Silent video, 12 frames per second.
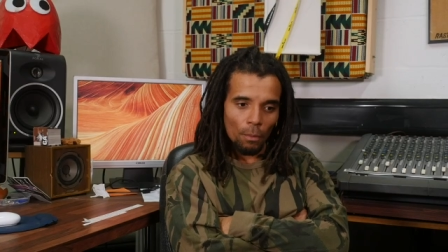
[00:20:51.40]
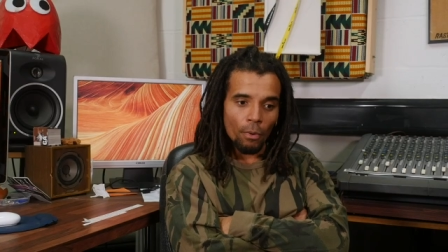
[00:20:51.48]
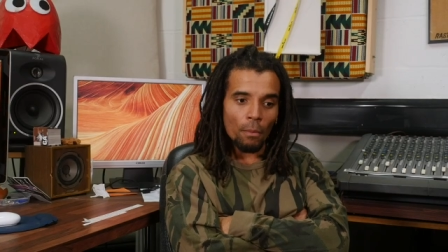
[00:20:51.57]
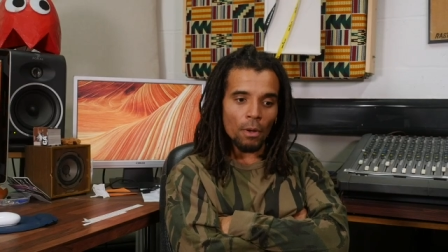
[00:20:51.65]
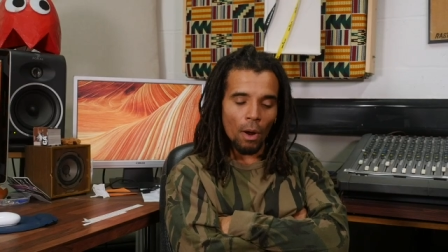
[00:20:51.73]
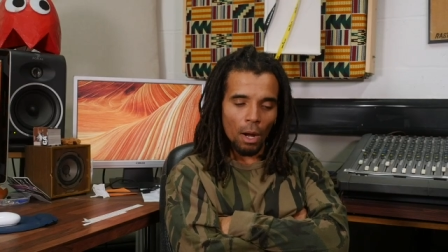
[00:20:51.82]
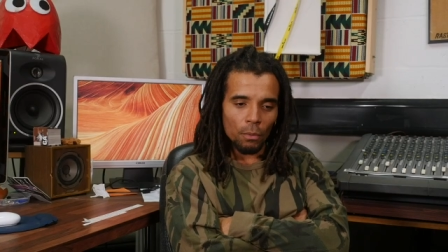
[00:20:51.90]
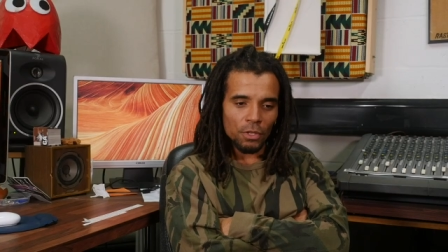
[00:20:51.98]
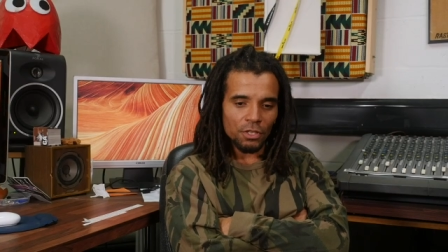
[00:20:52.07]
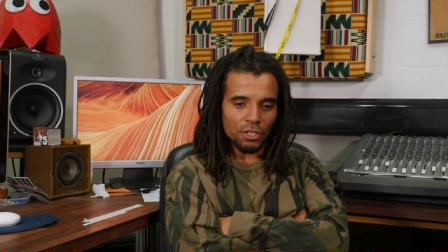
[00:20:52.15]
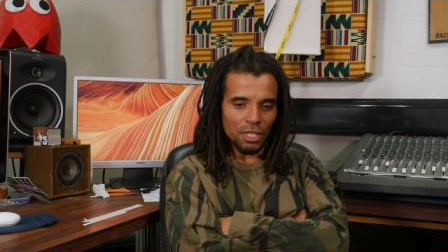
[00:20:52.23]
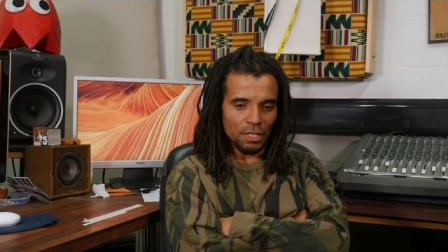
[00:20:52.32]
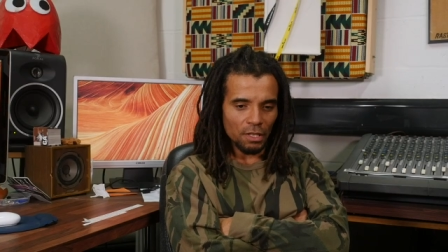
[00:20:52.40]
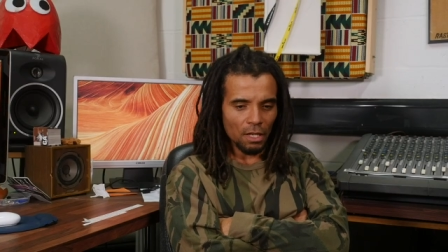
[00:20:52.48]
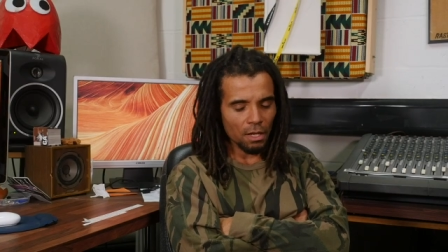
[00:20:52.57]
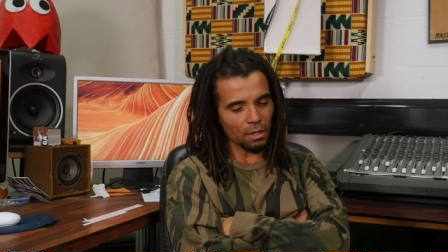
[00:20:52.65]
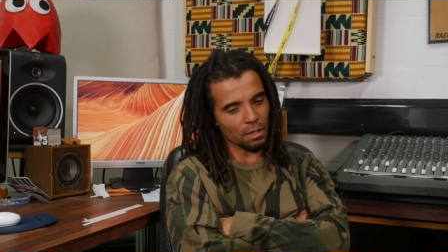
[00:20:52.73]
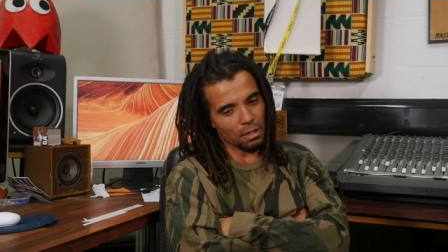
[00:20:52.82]
Probably what I would suggest, and
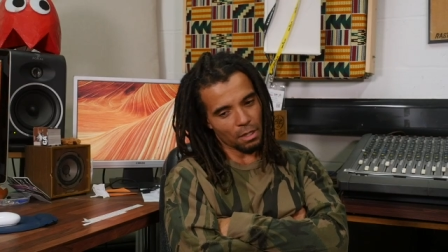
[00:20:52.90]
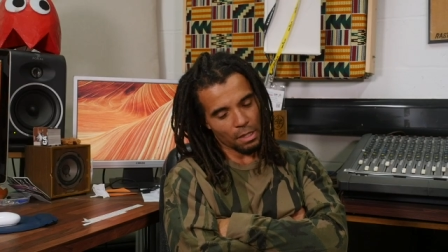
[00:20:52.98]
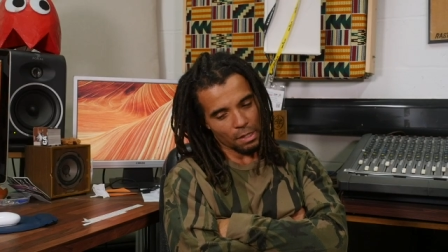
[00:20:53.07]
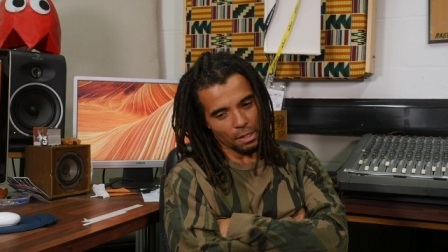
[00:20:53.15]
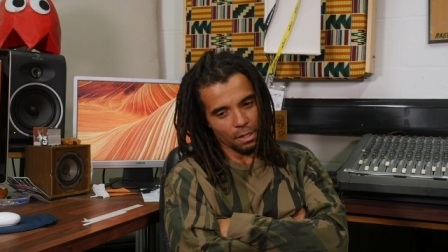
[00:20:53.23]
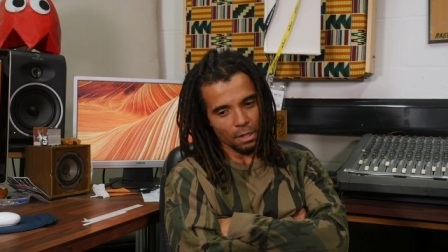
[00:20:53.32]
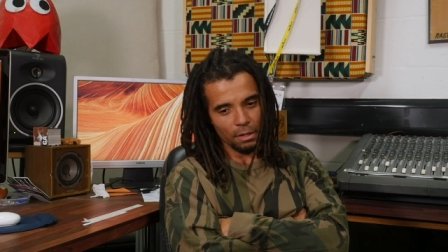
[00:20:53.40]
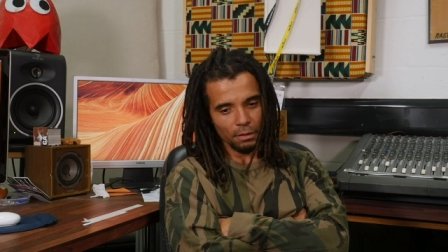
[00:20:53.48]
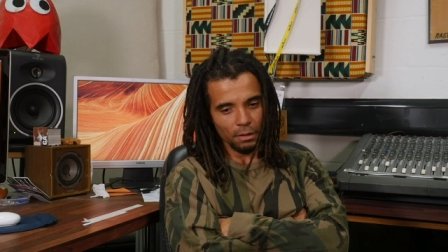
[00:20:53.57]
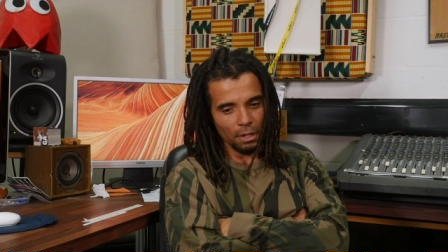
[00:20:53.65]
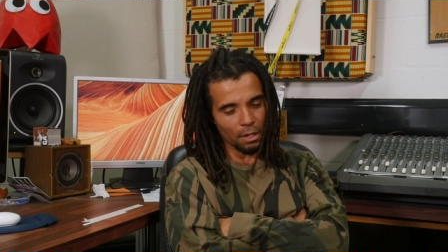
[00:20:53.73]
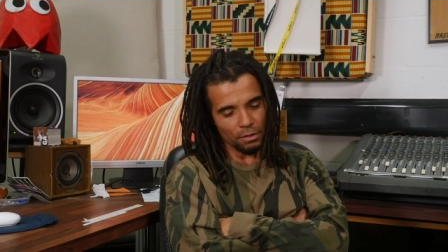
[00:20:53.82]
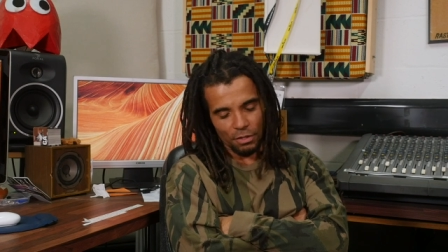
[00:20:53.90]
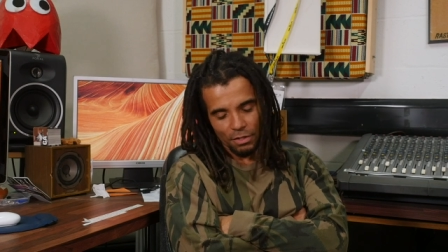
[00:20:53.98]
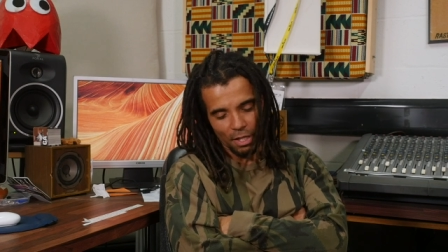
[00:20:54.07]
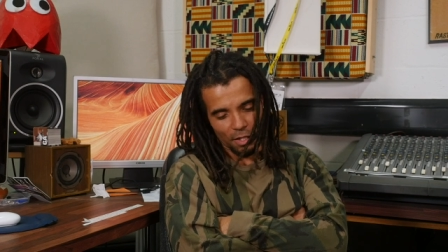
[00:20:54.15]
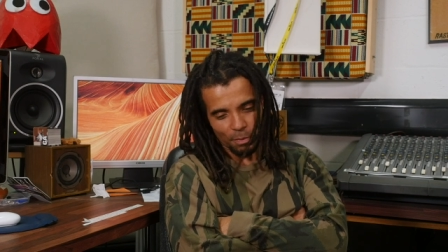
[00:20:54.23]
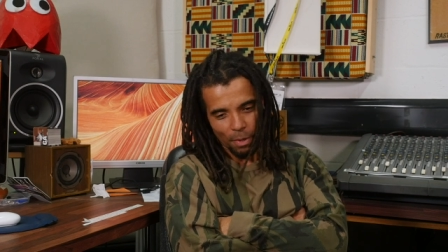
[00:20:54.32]
uh, uh, uh, I'll just
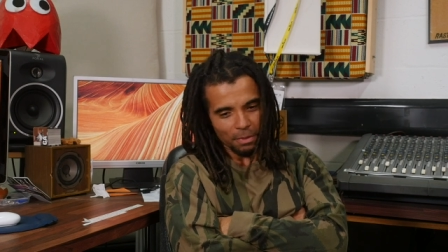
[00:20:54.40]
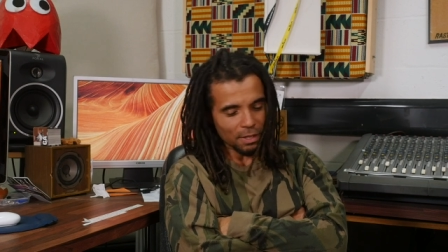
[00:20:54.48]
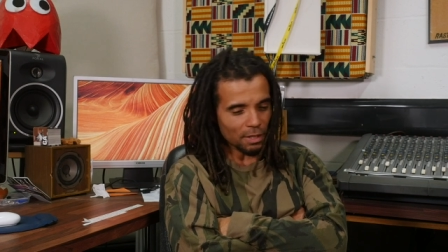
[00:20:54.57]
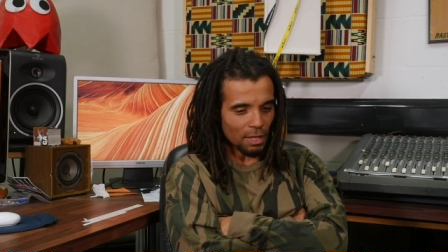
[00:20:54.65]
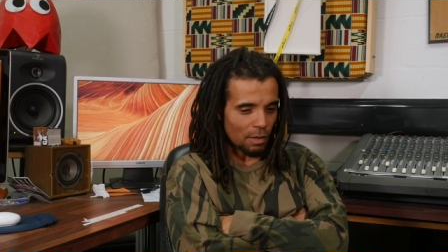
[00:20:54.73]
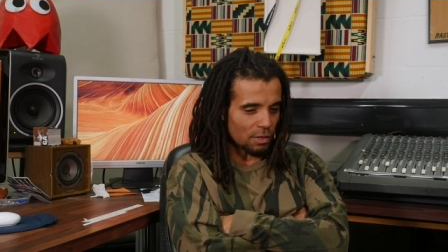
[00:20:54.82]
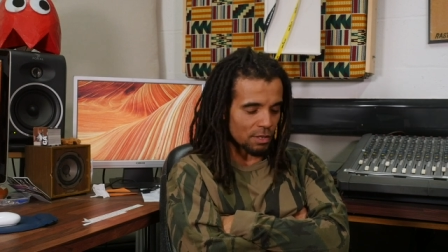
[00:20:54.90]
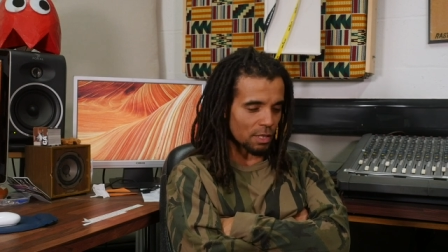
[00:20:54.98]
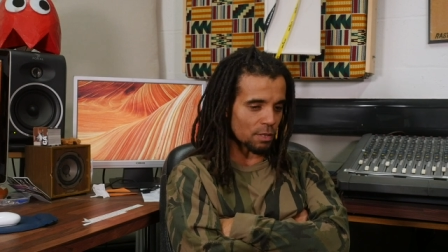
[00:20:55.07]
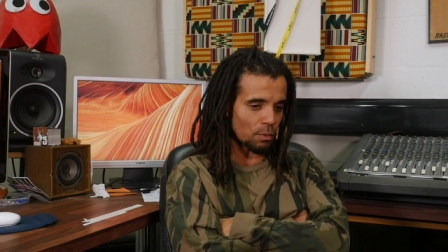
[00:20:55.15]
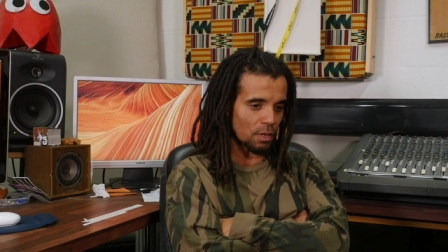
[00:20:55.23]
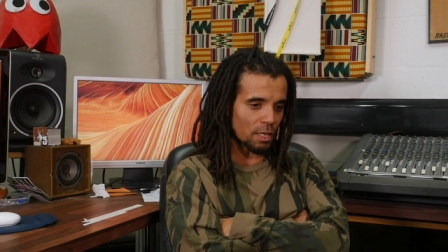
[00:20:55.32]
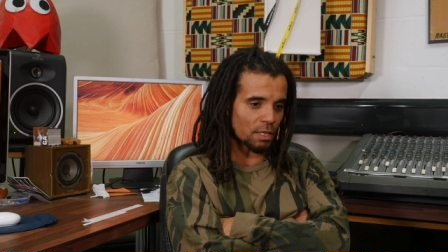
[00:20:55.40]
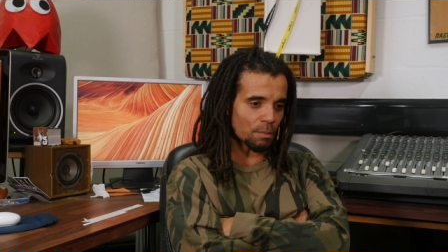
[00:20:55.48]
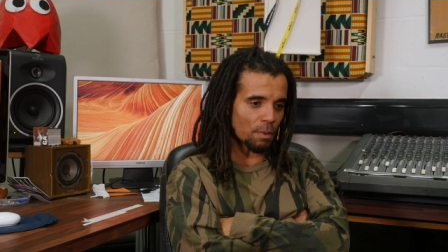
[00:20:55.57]
say this publicly now because it is what it is.